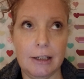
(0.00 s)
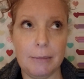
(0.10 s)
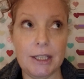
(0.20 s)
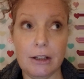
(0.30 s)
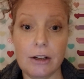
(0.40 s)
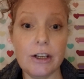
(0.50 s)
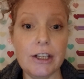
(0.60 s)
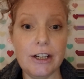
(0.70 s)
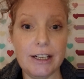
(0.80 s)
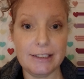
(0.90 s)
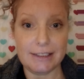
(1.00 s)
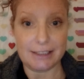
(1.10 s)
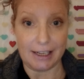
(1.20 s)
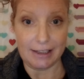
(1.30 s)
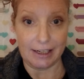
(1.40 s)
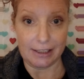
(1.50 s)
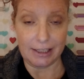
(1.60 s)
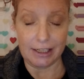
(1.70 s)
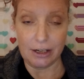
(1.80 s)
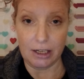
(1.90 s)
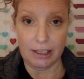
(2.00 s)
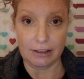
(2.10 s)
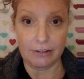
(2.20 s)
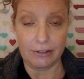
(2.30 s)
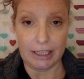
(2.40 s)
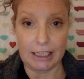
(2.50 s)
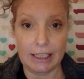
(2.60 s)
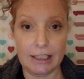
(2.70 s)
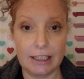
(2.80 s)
But the longer you're going to stay there and not elevate,